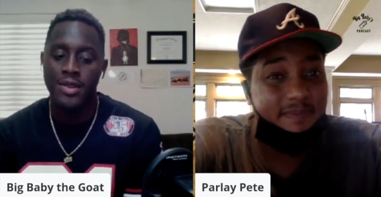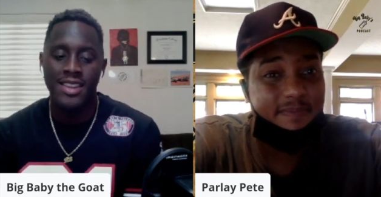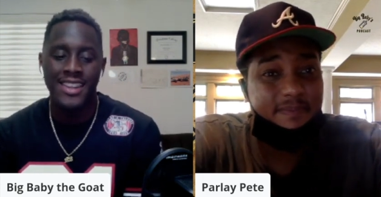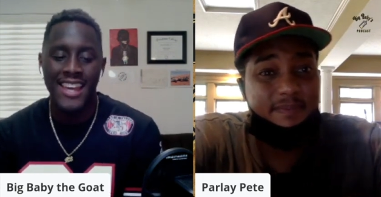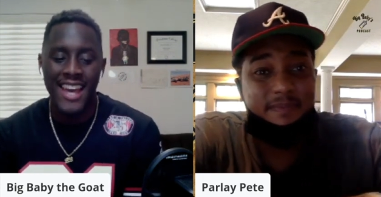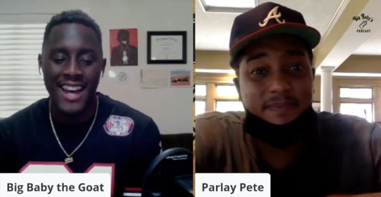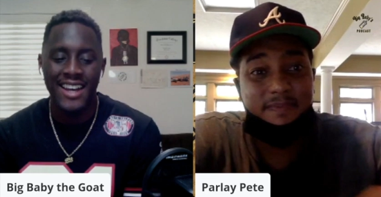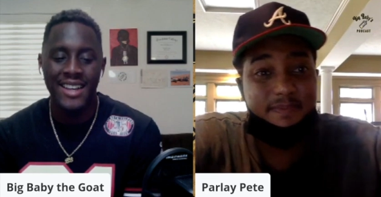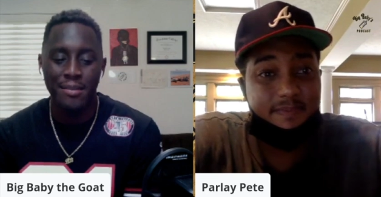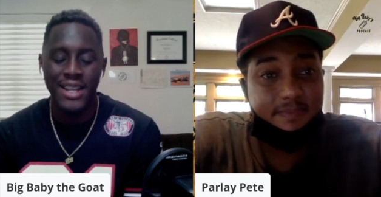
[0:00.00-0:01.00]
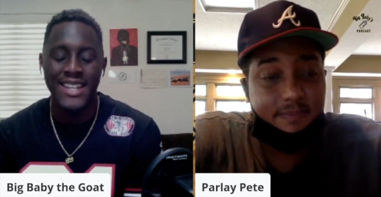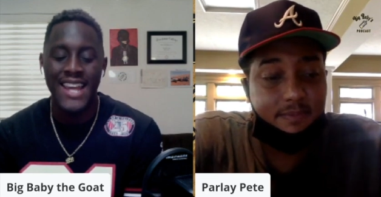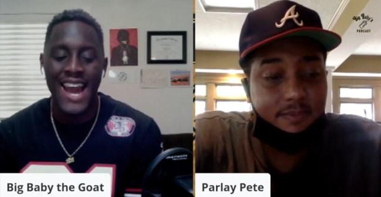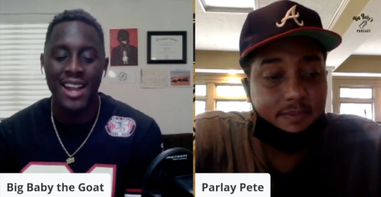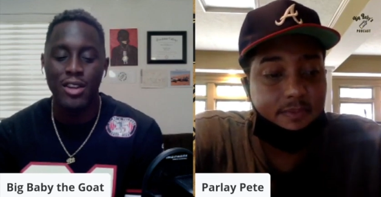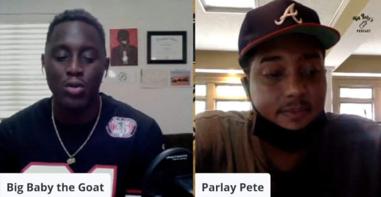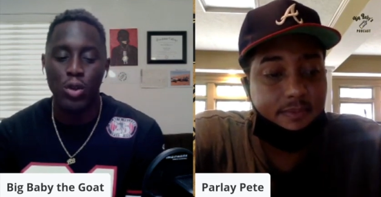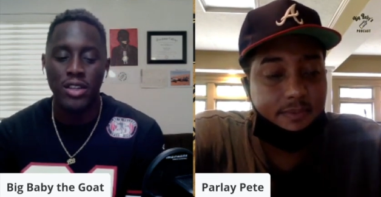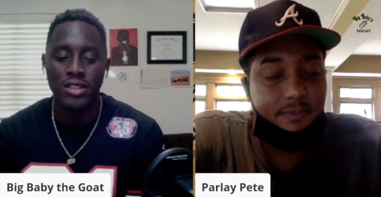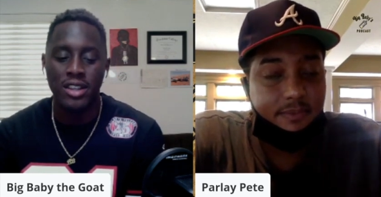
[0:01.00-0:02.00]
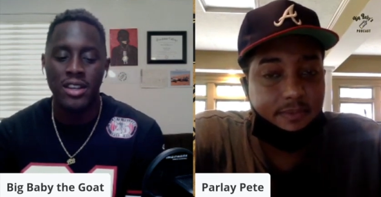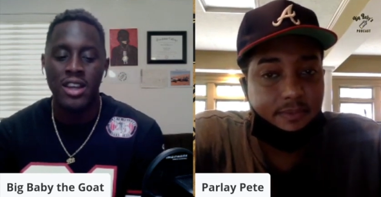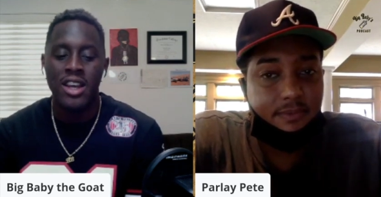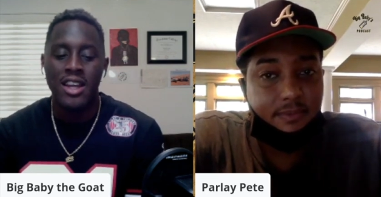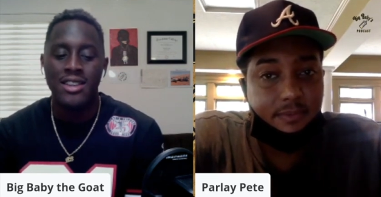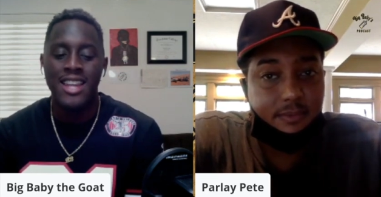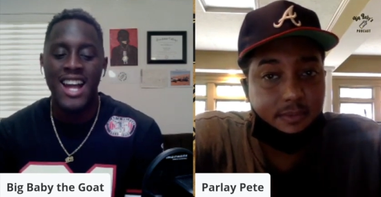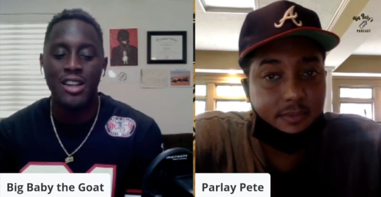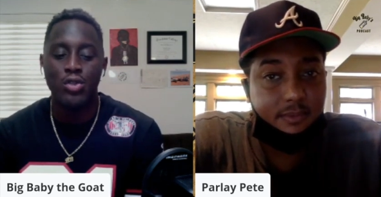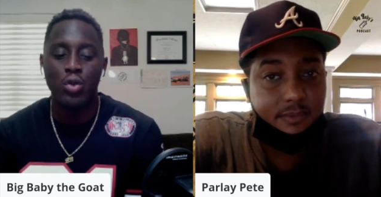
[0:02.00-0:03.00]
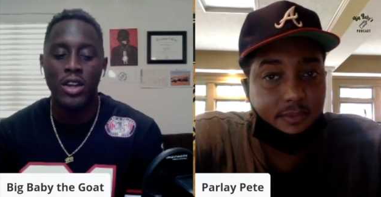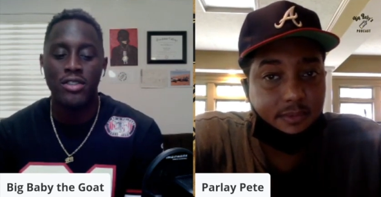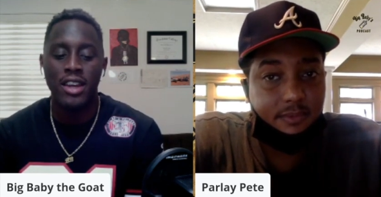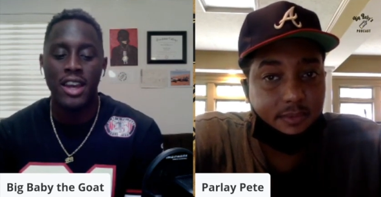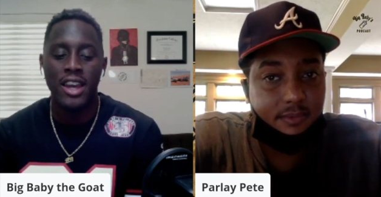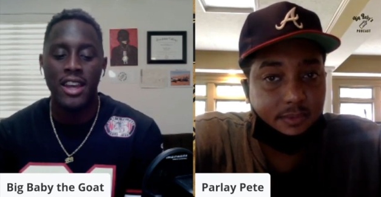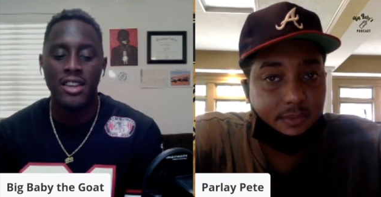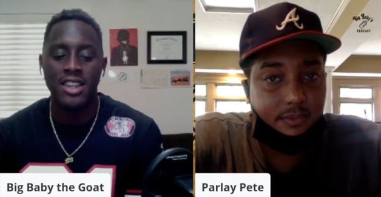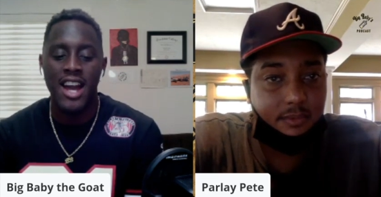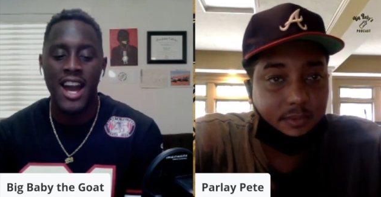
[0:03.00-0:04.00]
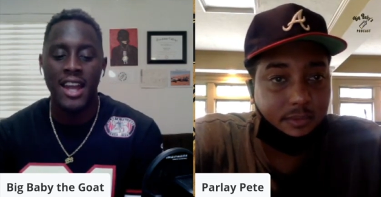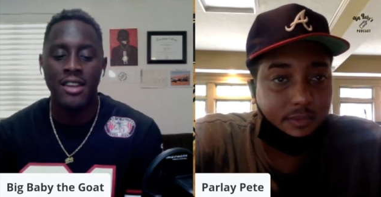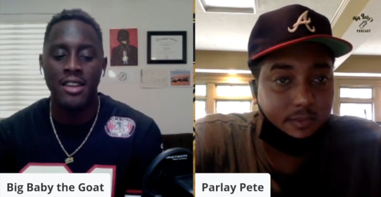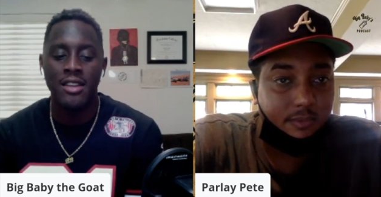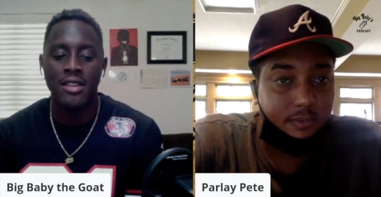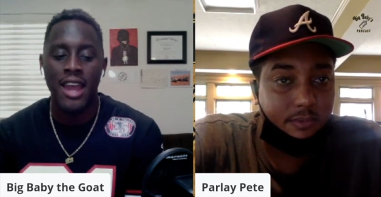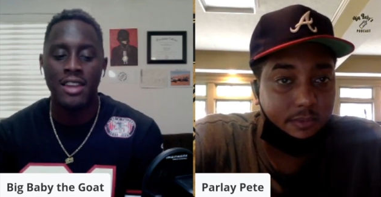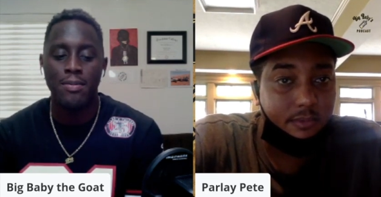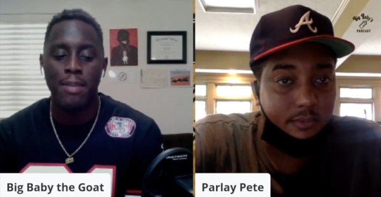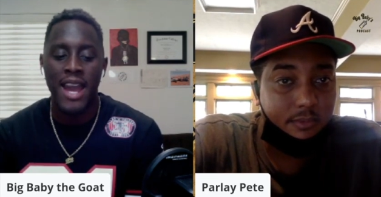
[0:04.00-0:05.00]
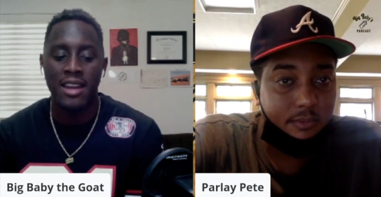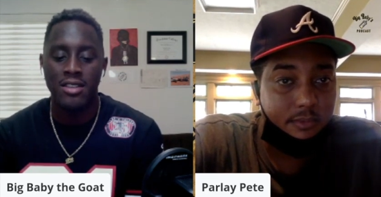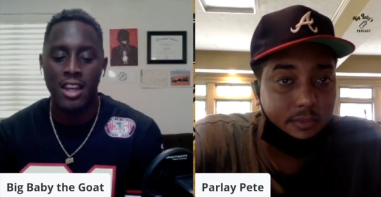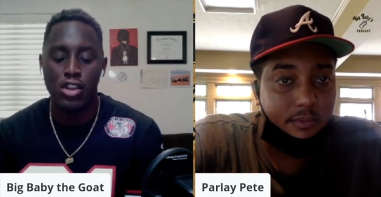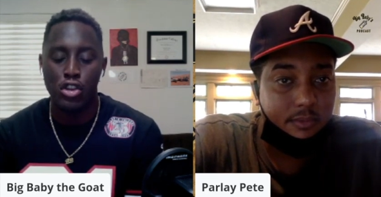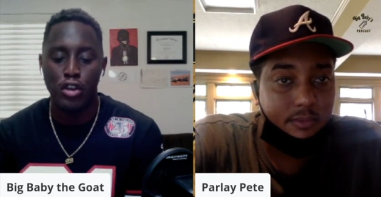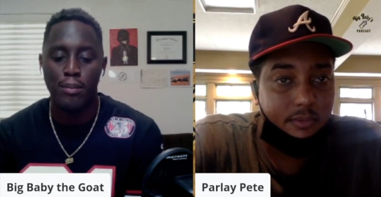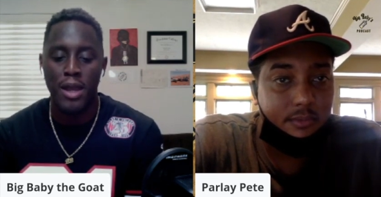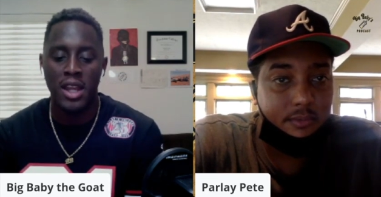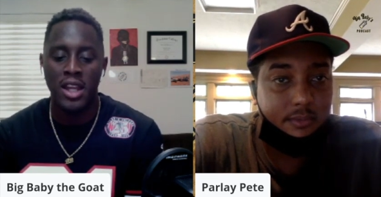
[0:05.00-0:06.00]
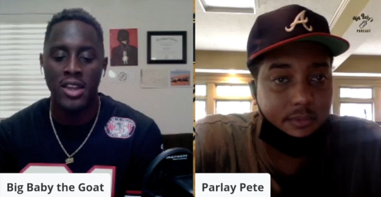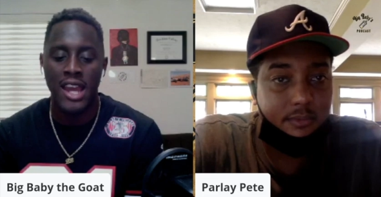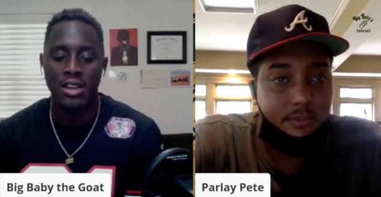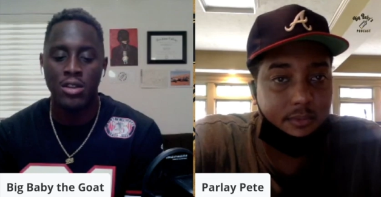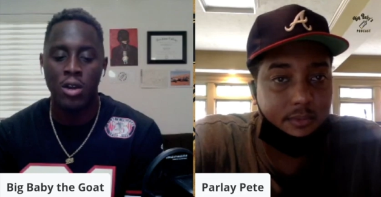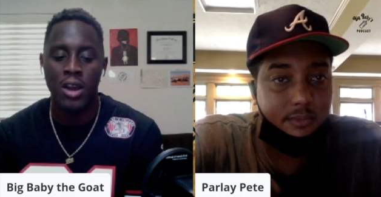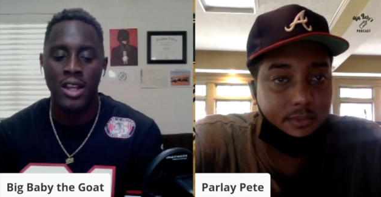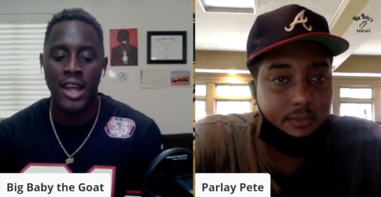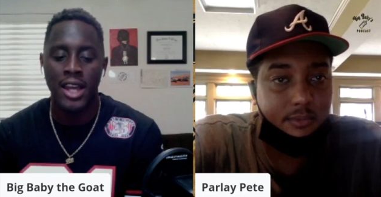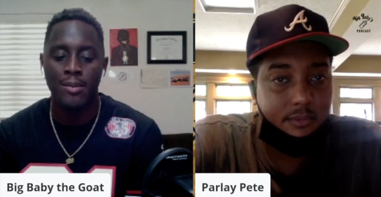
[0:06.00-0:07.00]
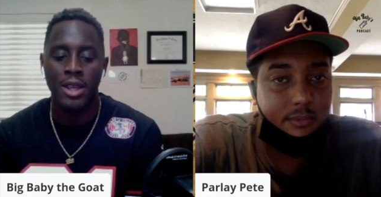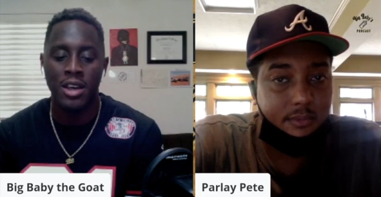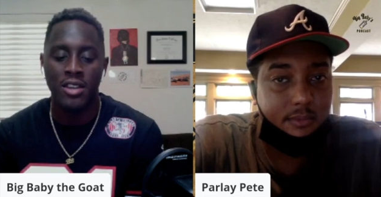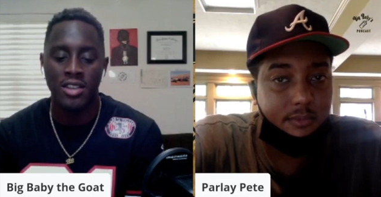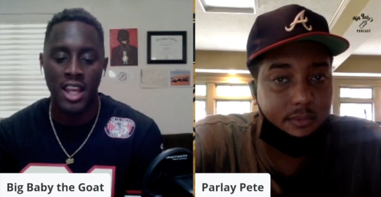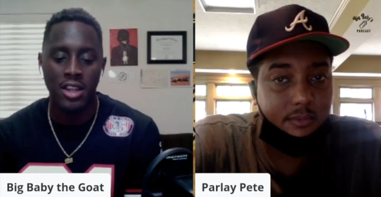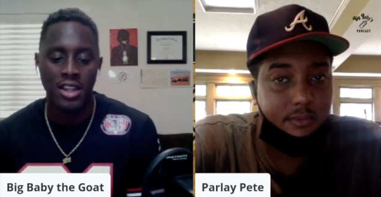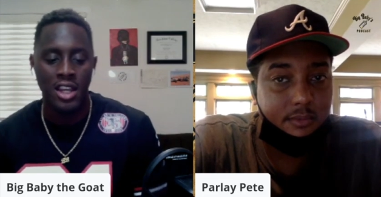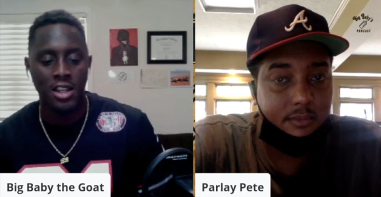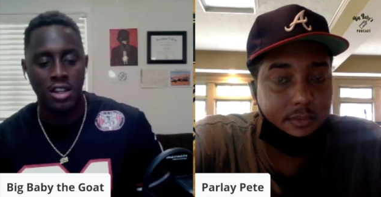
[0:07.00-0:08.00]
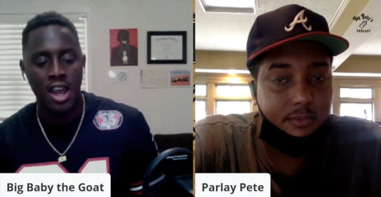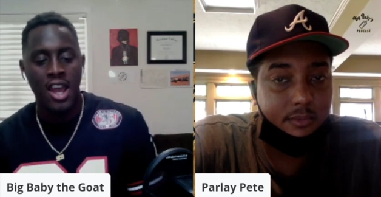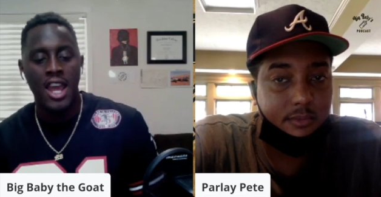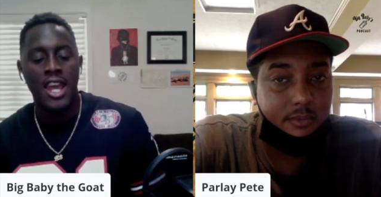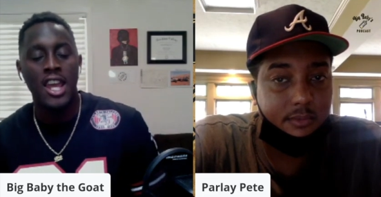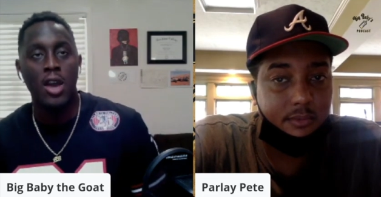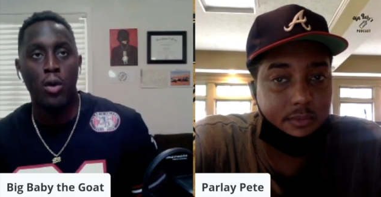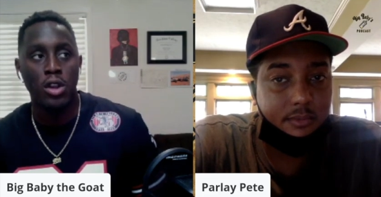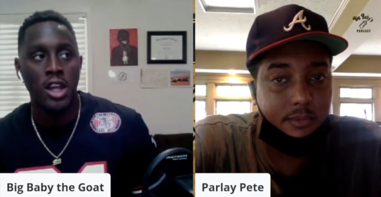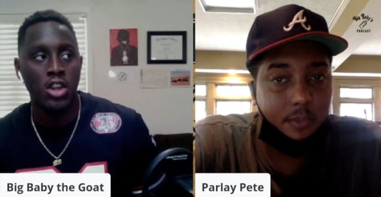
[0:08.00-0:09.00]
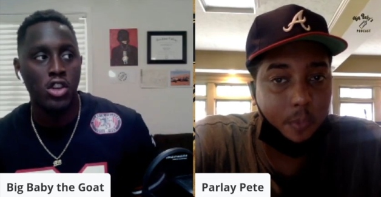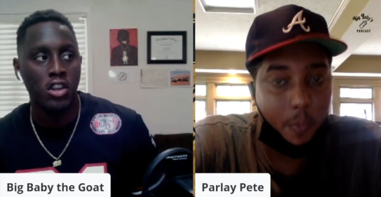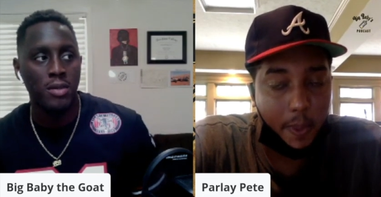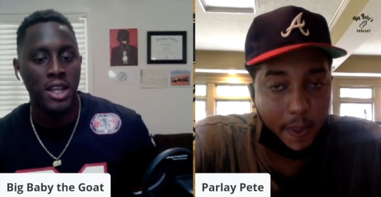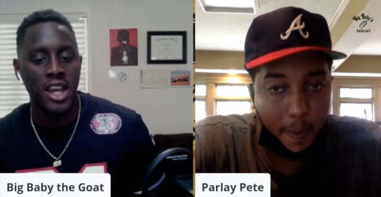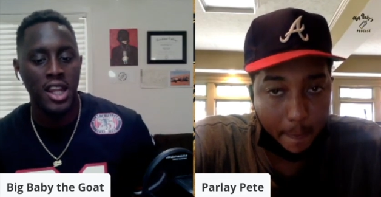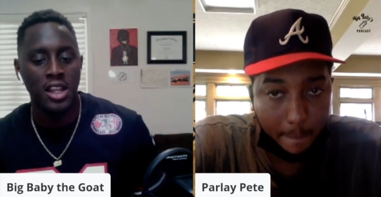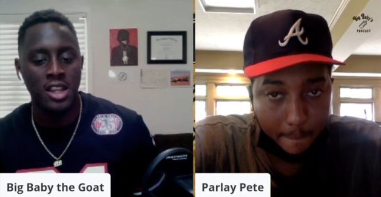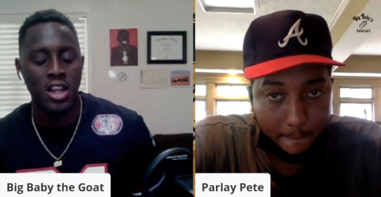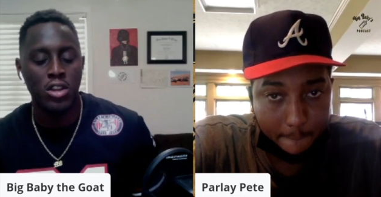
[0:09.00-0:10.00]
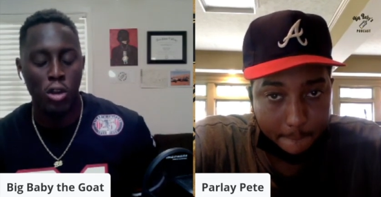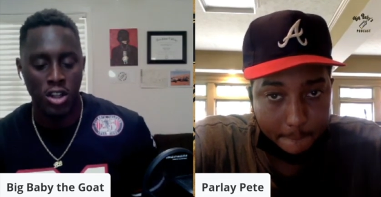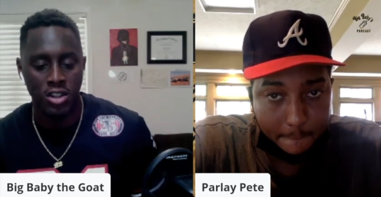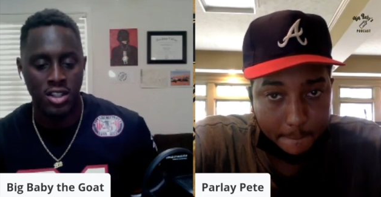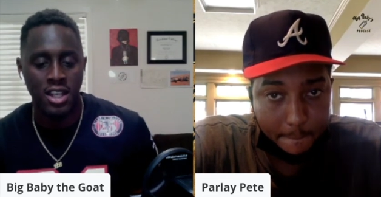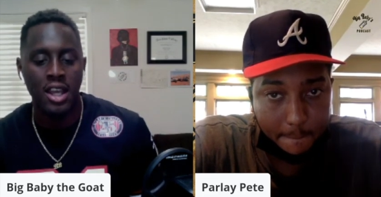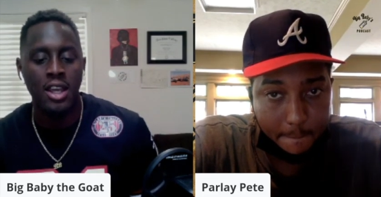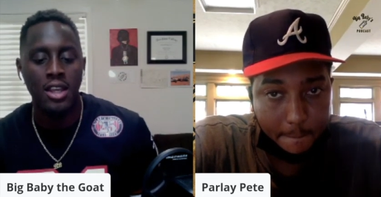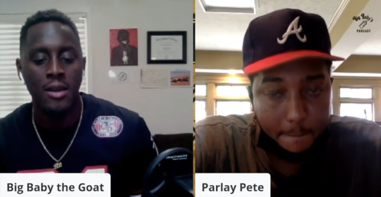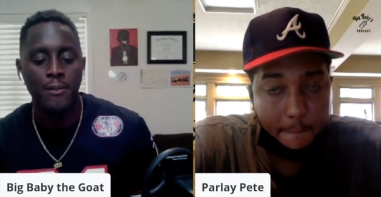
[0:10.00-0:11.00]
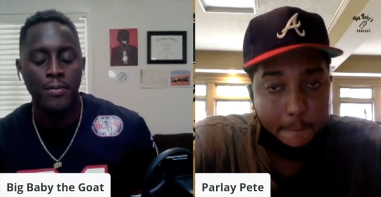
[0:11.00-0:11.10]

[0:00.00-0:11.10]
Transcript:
Speaker 1: Yeah, but Dallas was a Dallas was a not as bad as they should have been, and they start and like because they didn't hit where they should have been hitting, they started to tank,